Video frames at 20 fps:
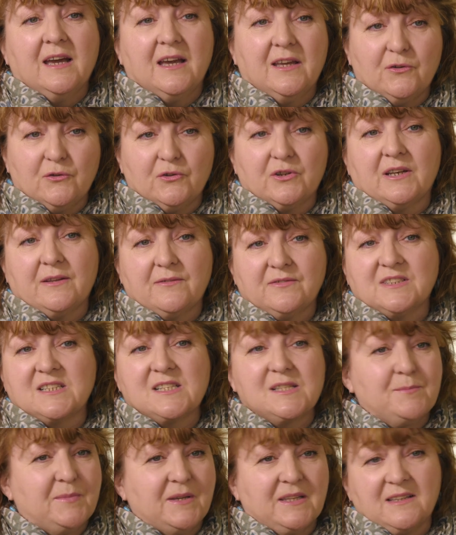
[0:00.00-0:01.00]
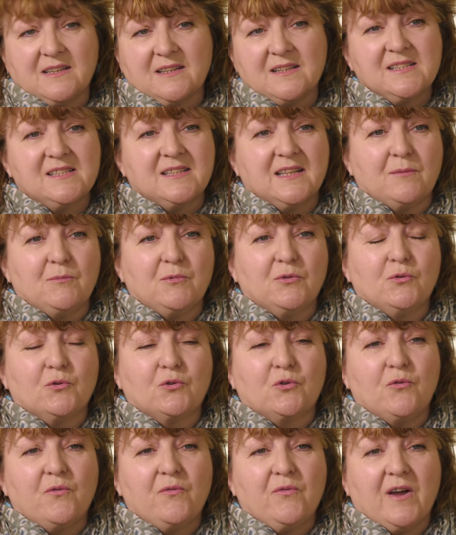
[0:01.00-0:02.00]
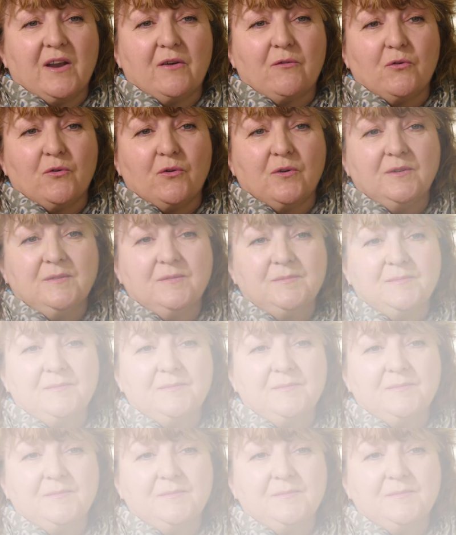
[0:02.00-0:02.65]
and our lived experience, then we'll not go far wrong.